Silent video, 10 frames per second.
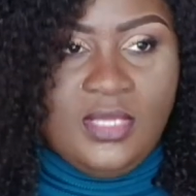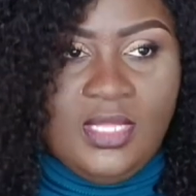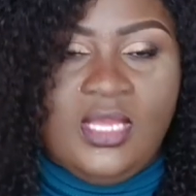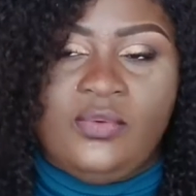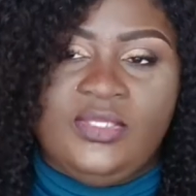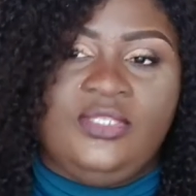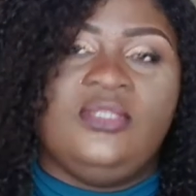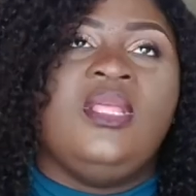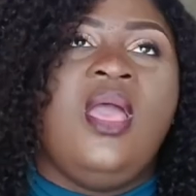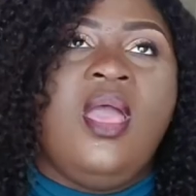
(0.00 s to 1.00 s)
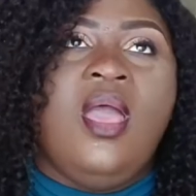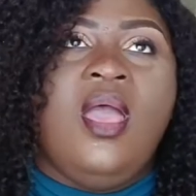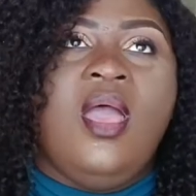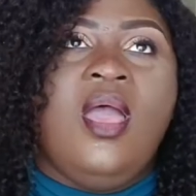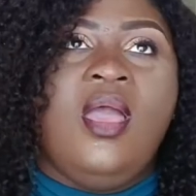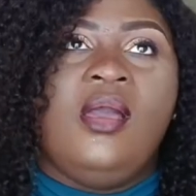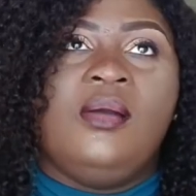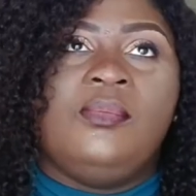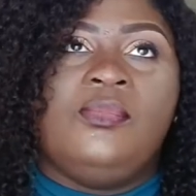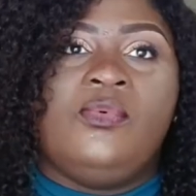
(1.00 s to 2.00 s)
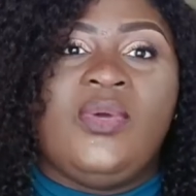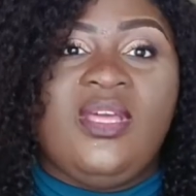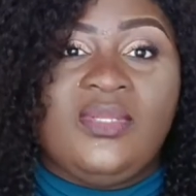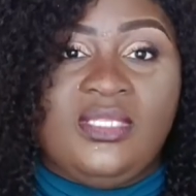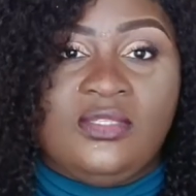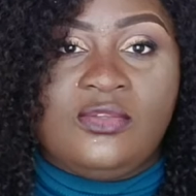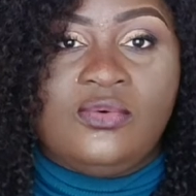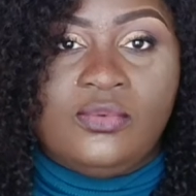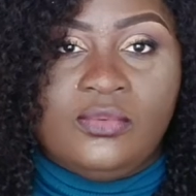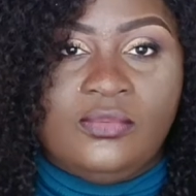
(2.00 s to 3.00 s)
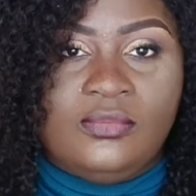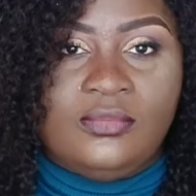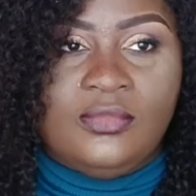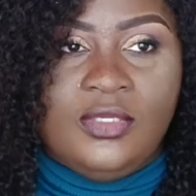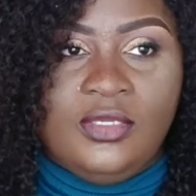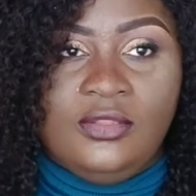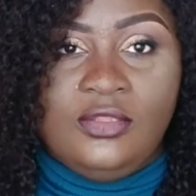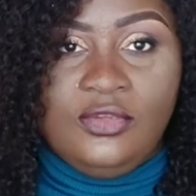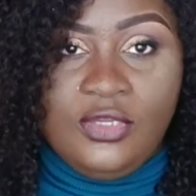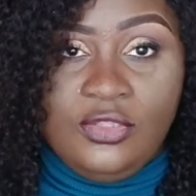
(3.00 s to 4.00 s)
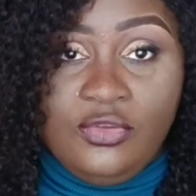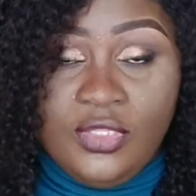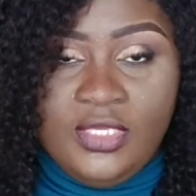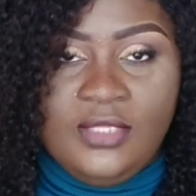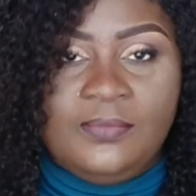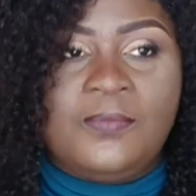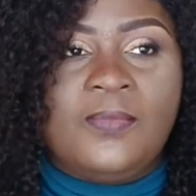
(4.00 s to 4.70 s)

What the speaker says: Yeah, that question. When I was in school, in uni,